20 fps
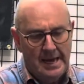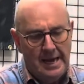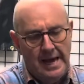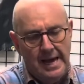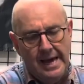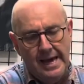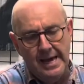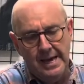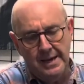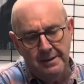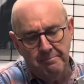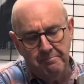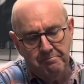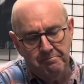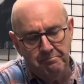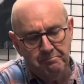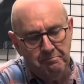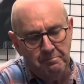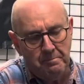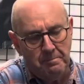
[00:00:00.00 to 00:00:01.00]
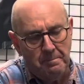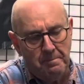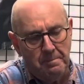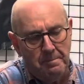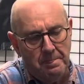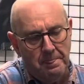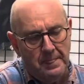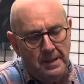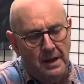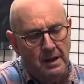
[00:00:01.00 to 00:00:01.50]

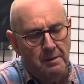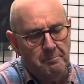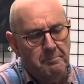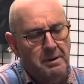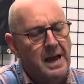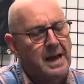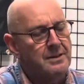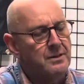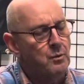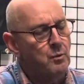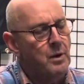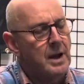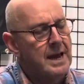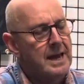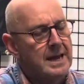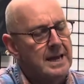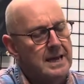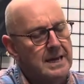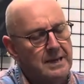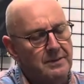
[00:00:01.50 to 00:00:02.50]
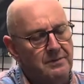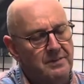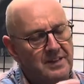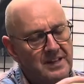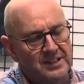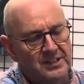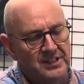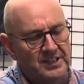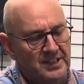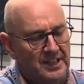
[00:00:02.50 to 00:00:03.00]
By the way,
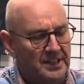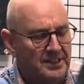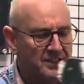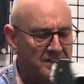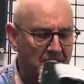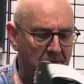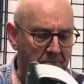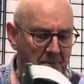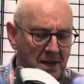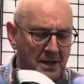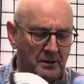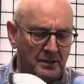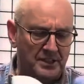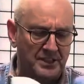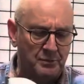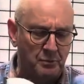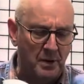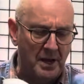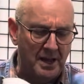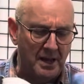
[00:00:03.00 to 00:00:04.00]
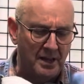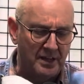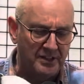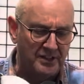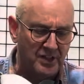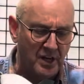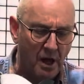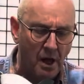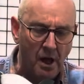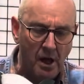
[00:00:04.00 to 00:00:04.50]
this system, as well
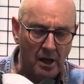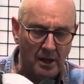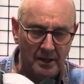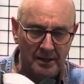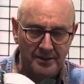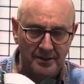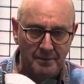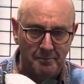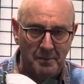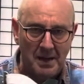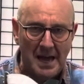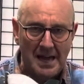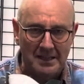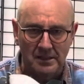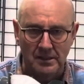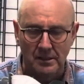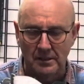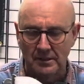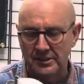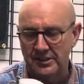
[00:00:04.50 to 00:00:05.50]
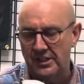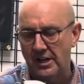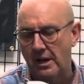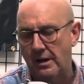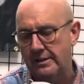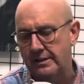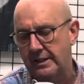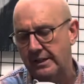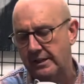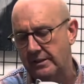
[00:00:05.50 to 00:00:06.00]
as all of the buckles
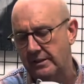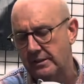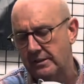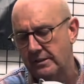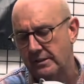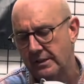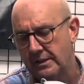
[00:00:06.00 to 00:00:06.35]
on here,